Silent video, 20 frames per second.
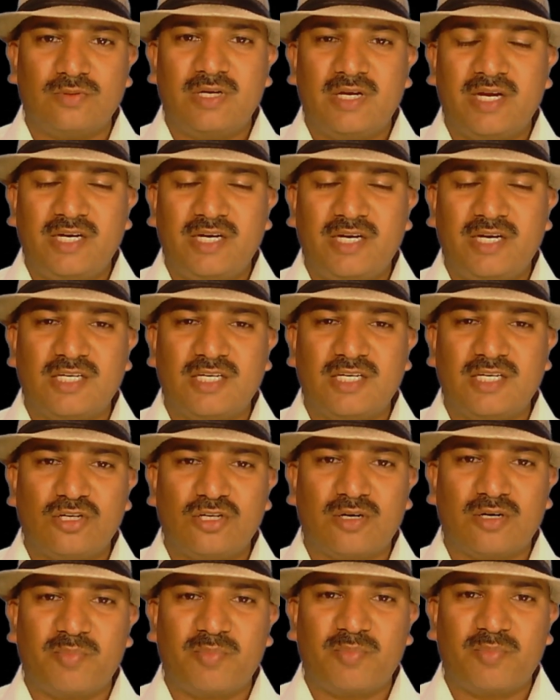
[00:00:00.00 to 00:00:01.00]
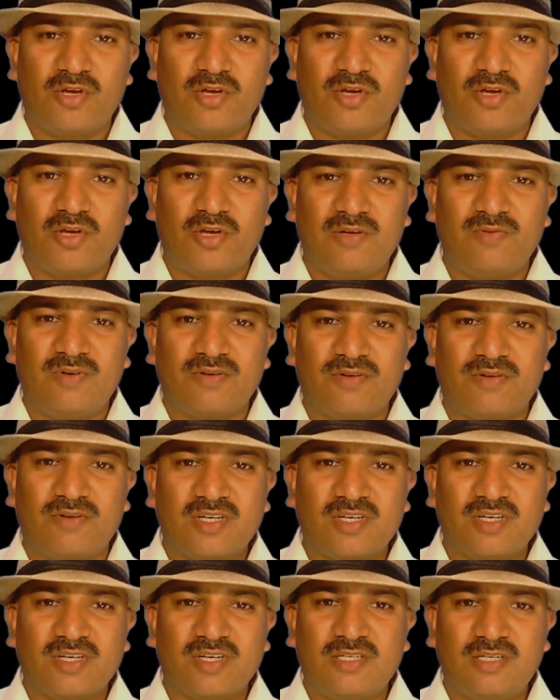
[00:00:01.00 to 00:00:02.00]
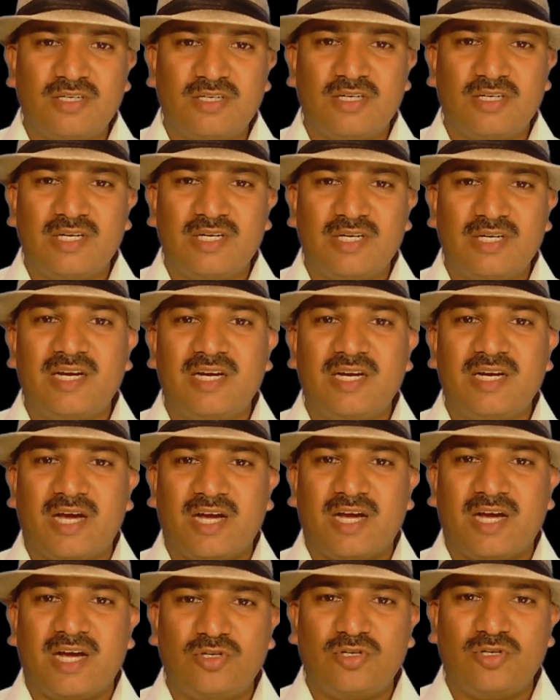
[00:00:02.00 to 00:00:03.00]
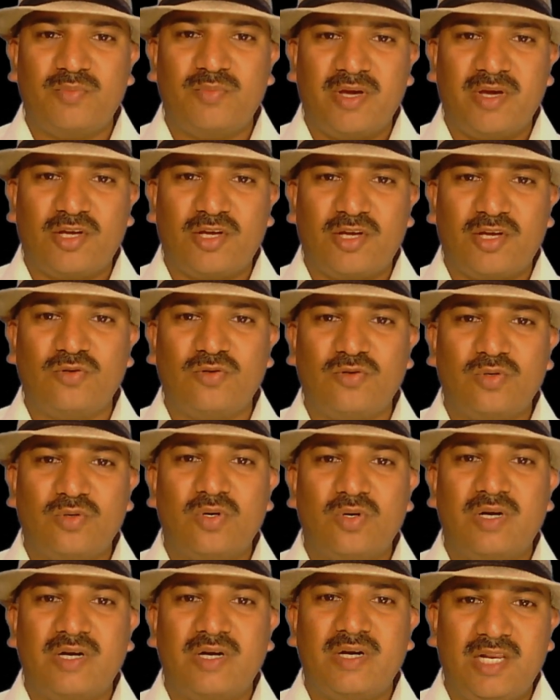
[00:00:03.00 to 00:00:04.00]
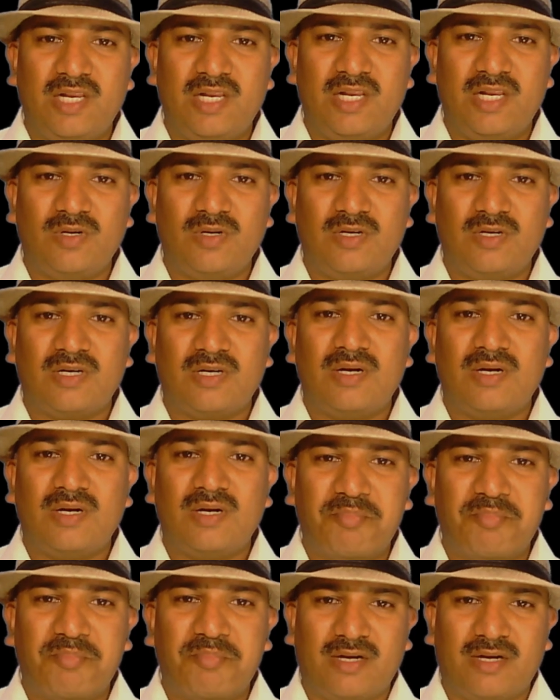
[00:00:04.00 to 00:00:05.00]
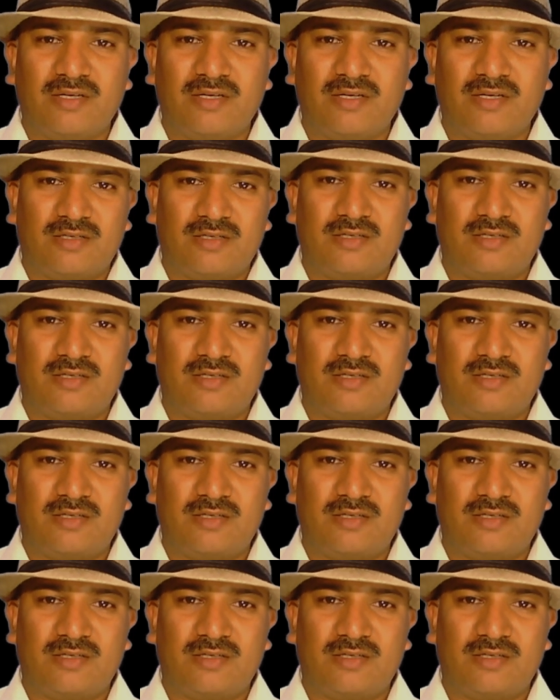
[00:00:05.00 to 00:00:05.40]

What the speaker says: it does not make you deliver faster, it actually make you deliver better.